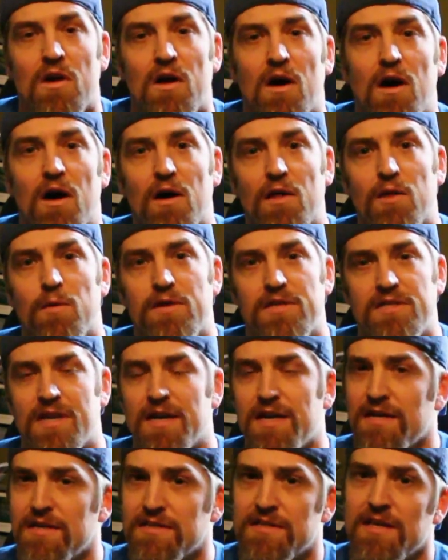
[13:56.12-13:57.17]
Otherwise,
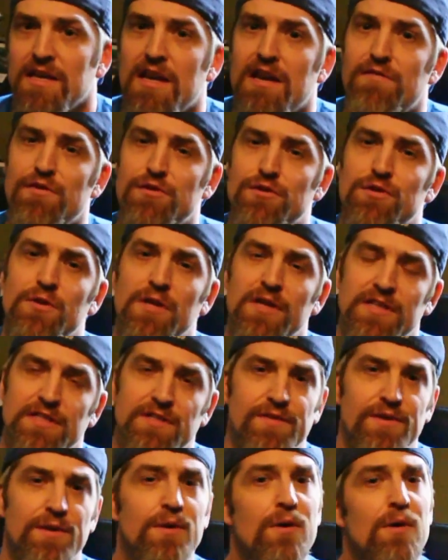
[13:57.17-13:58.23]
guys, if you do like this
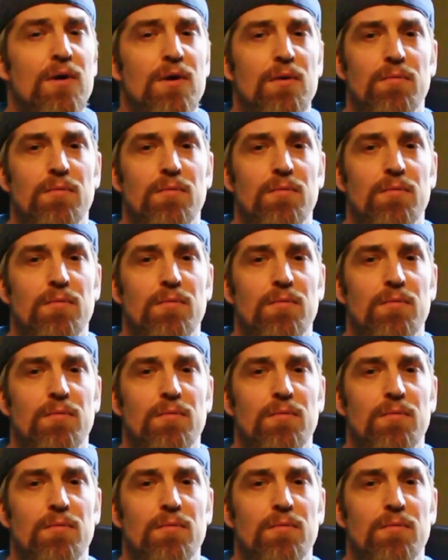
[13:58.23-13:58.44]
video,